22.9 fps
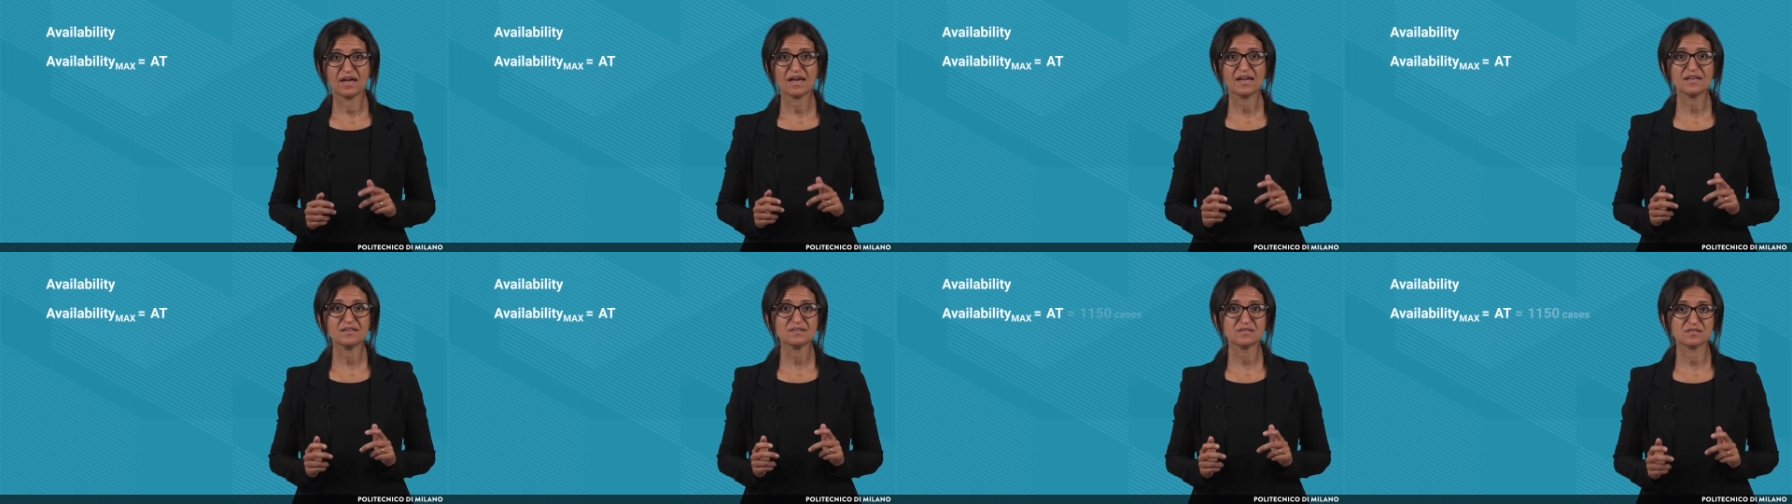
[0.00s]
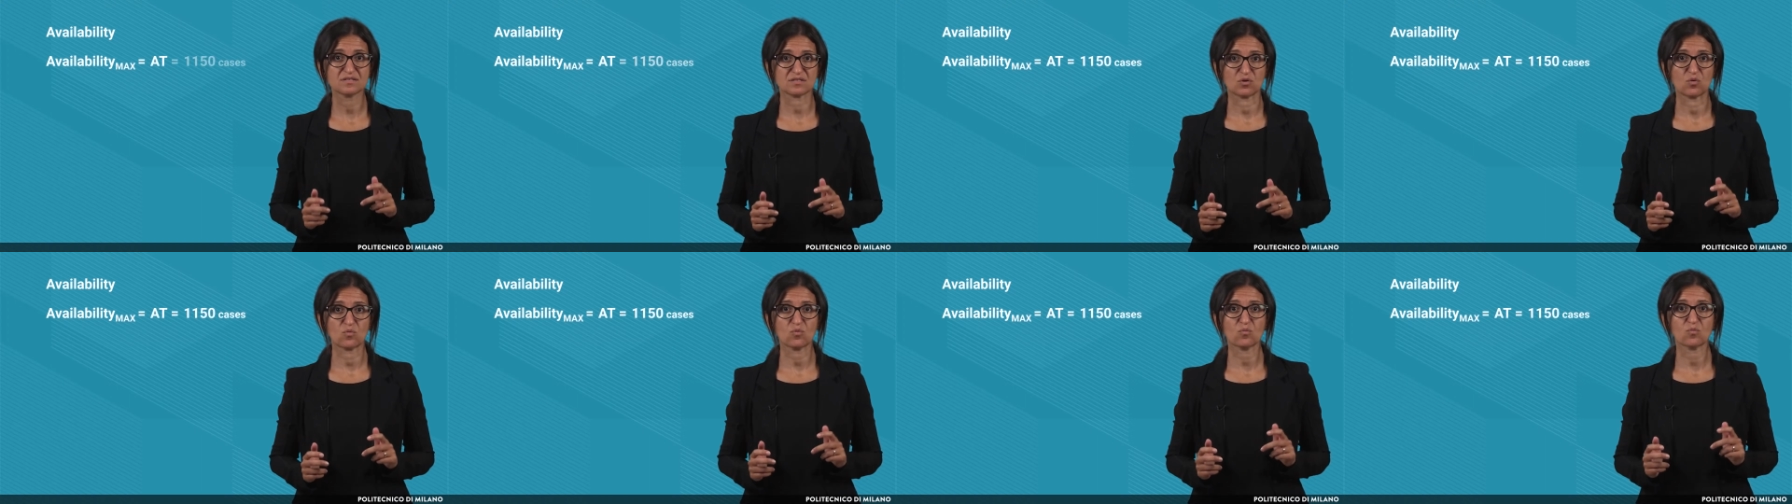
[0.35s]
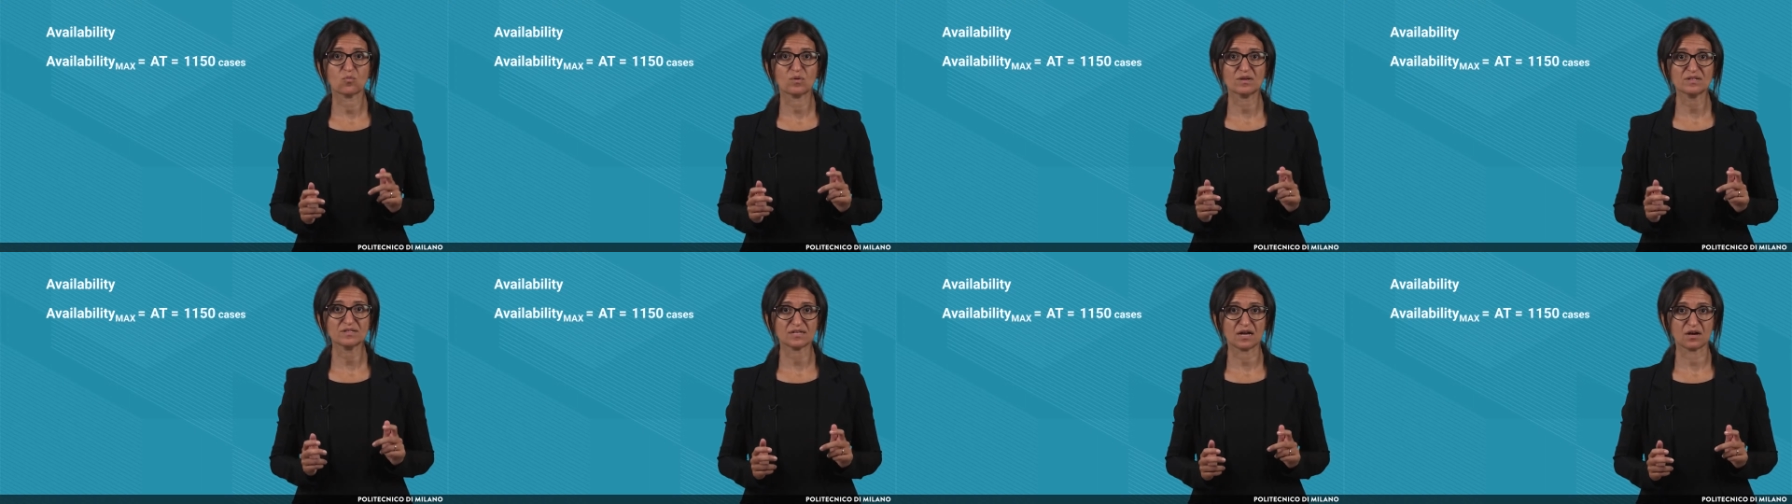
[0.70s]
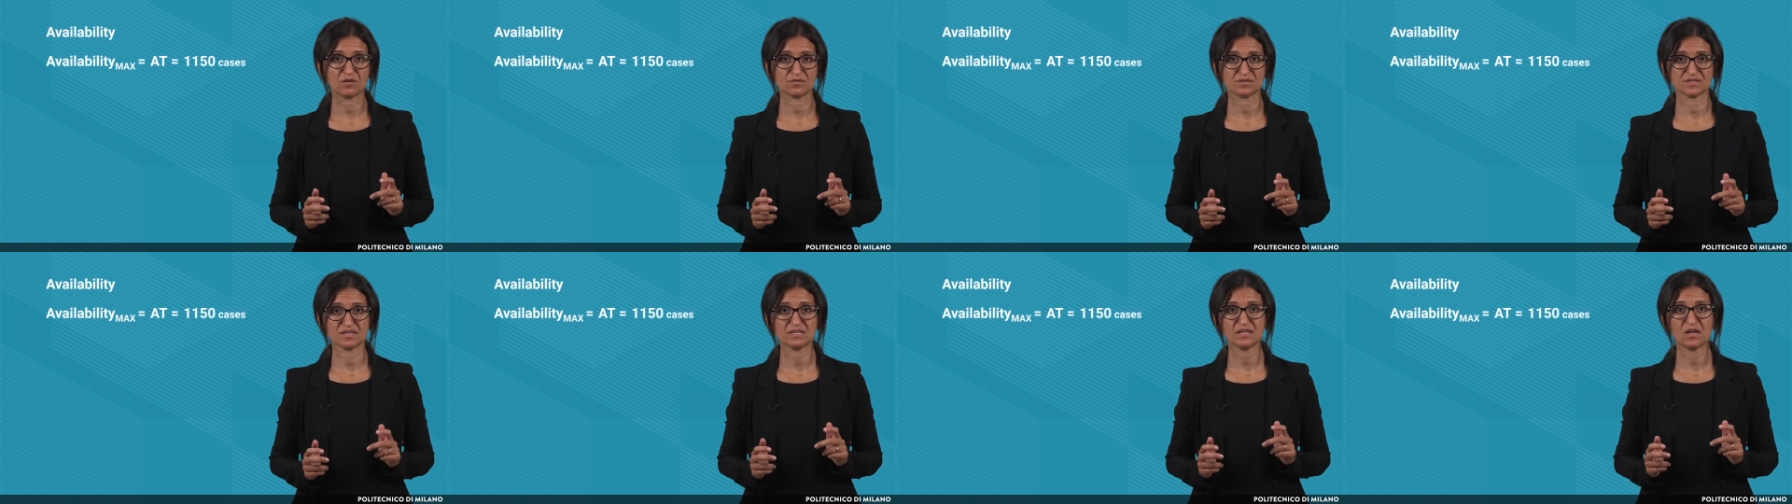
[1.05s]
and so
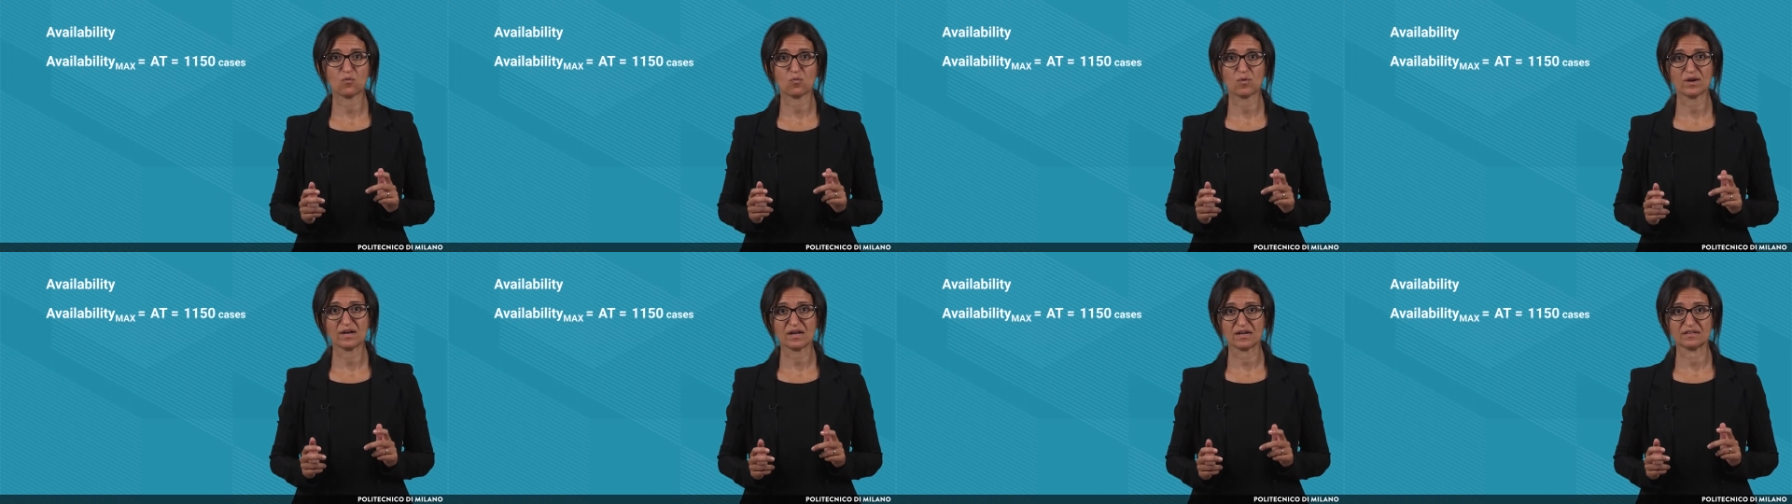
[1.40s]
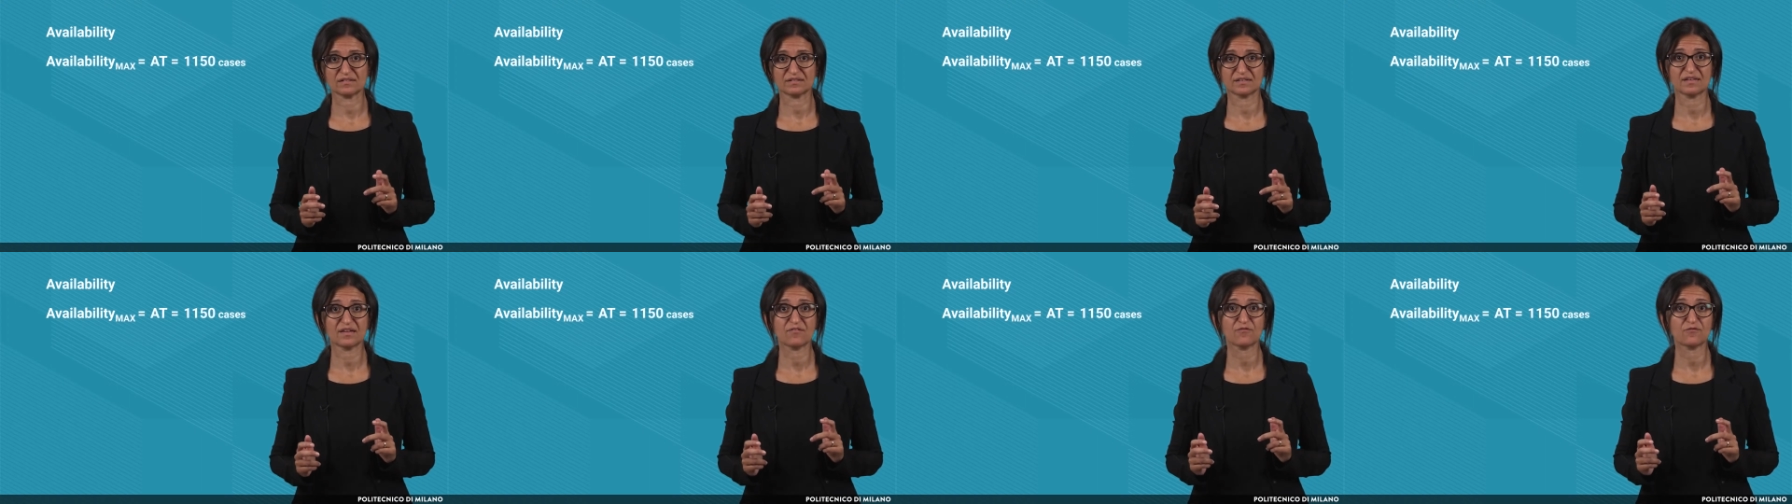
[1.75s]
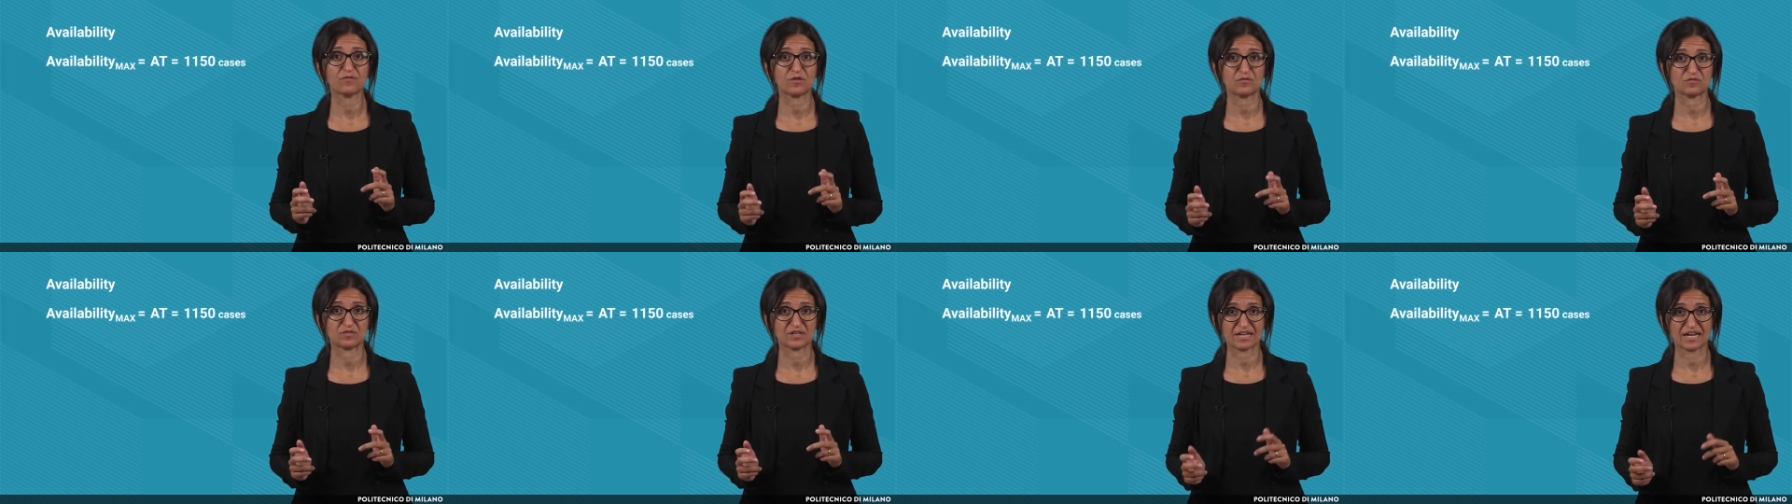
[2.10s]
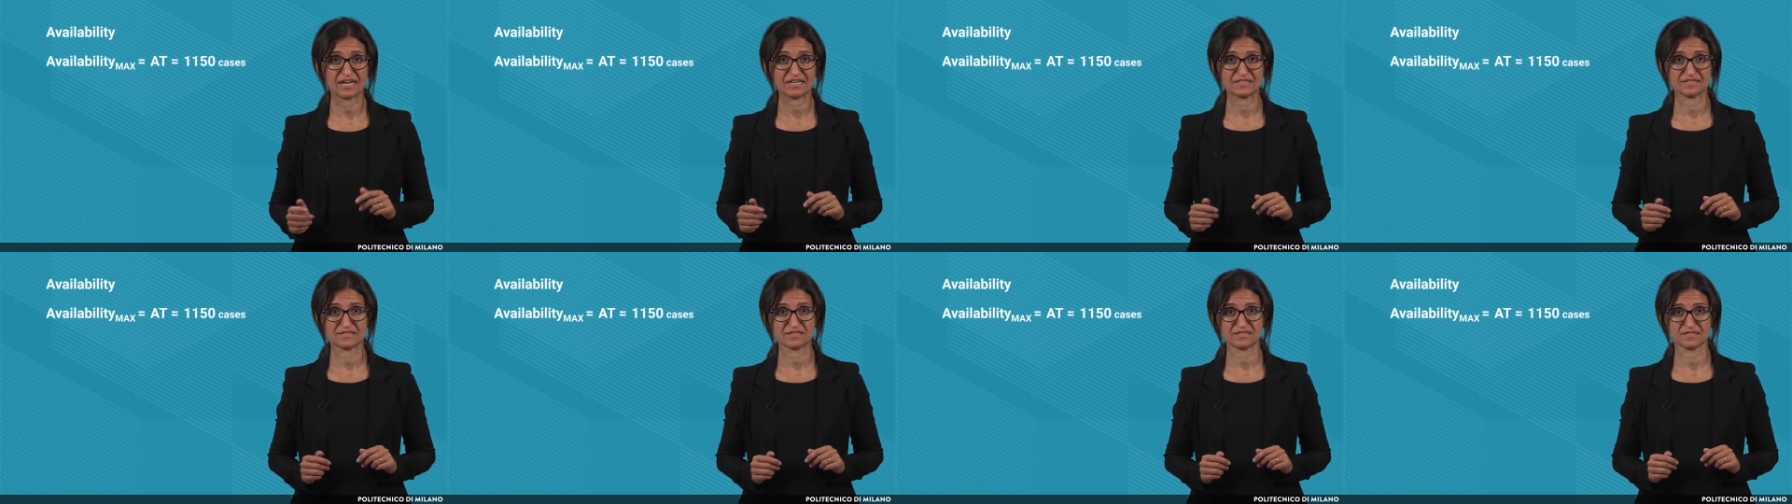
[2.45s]
1,150
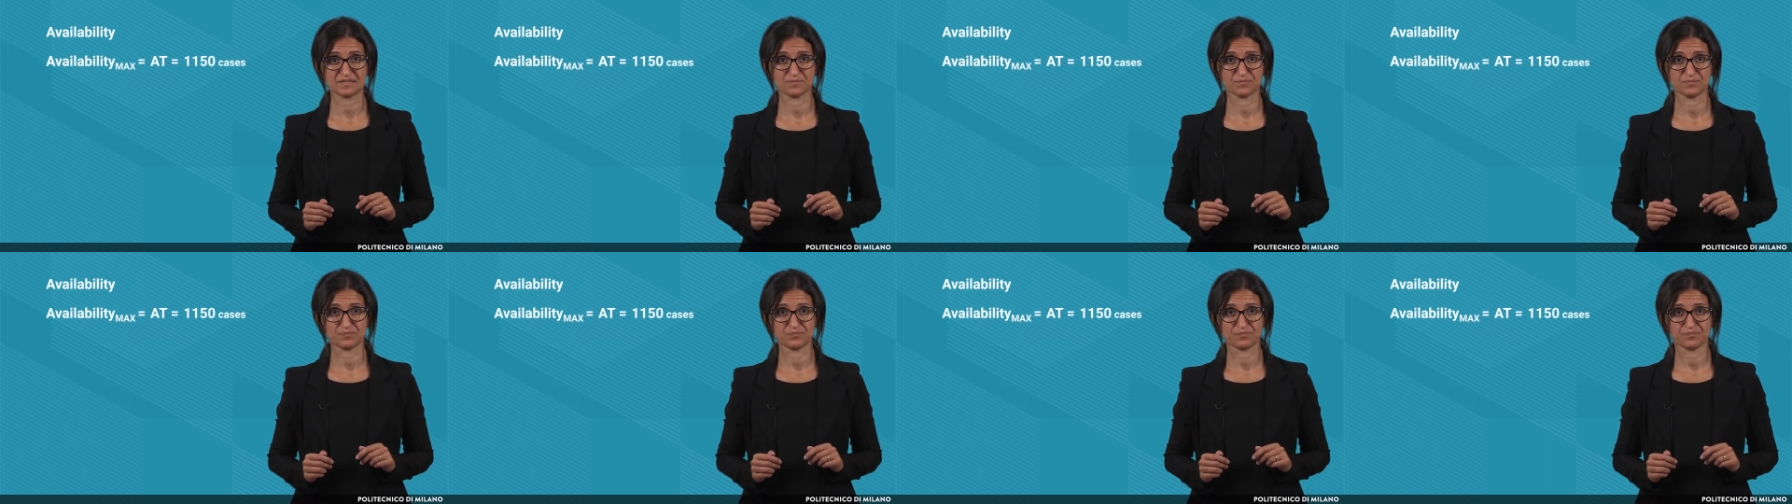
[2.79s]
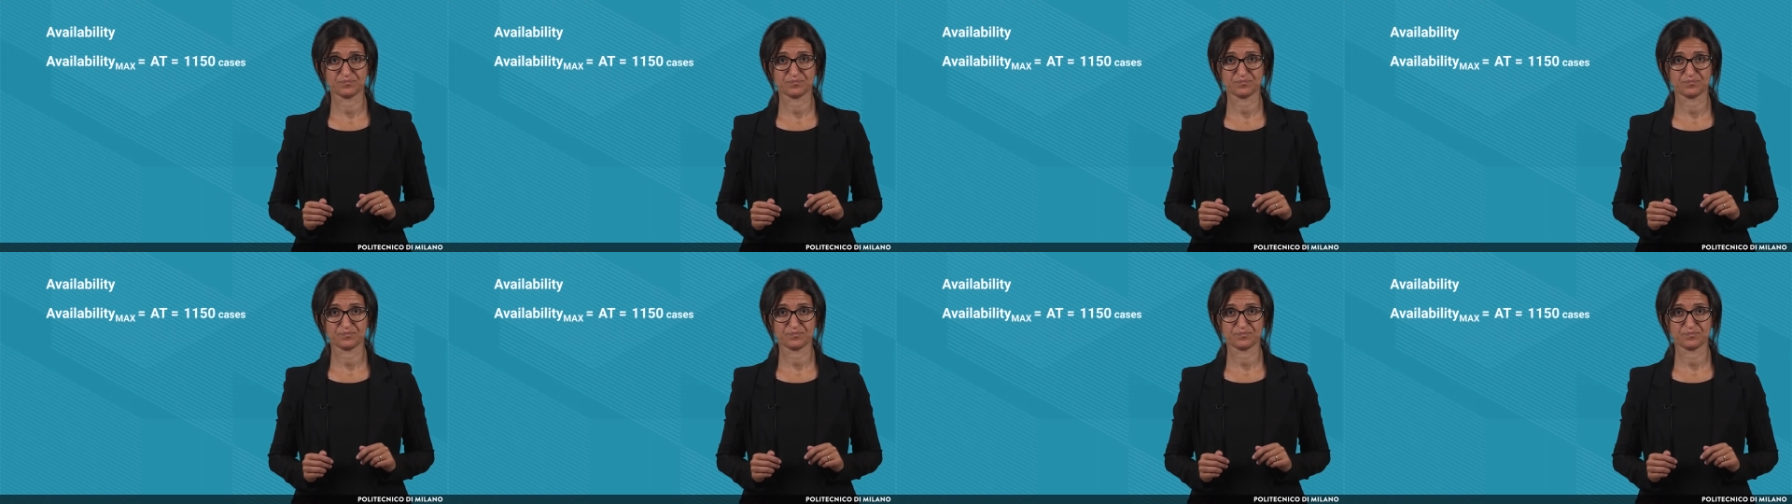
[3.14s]
cases.